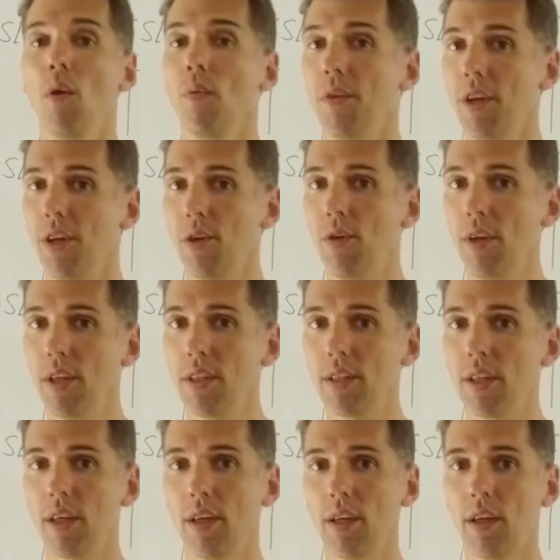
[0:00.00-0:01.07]
We need to
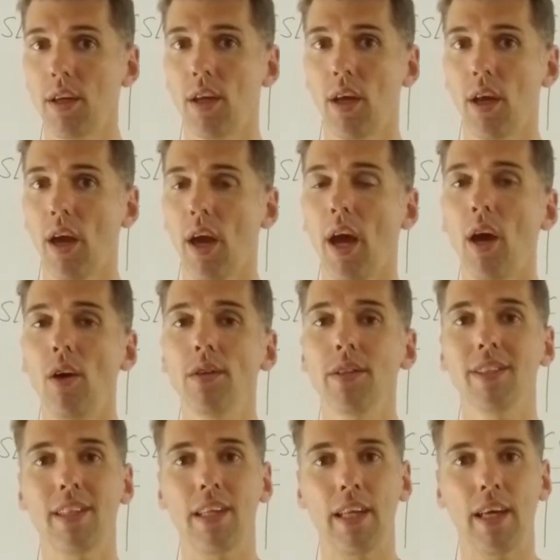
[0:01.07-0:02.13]
understand how
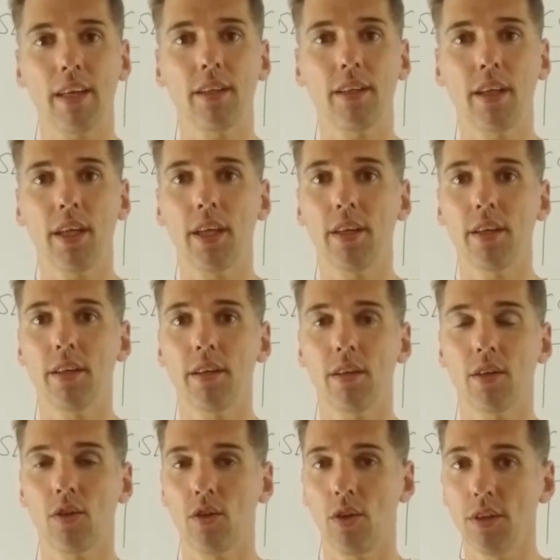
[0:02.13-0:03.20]
this lactate
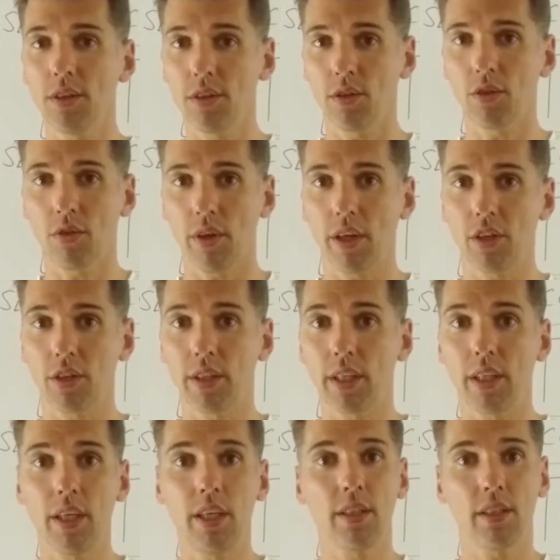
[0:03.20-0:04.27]
concentration
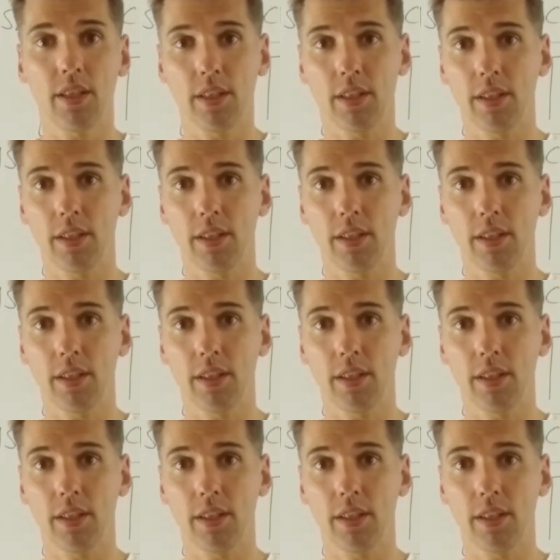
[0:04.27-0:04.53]
that either is